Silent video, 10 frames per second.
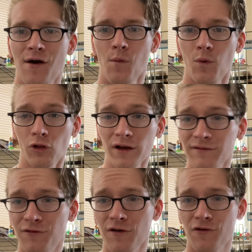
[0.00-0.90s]
We're looking
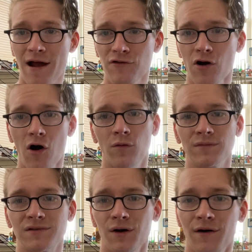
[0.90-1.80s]
for forever homes.
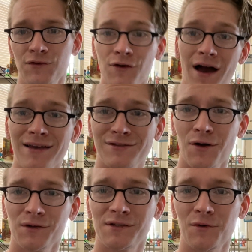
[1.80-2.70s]
So if you guys
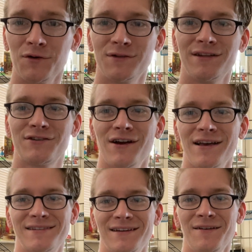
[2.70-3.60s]
know someone who's
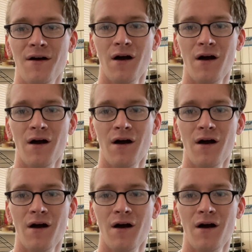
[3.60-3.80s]
interested,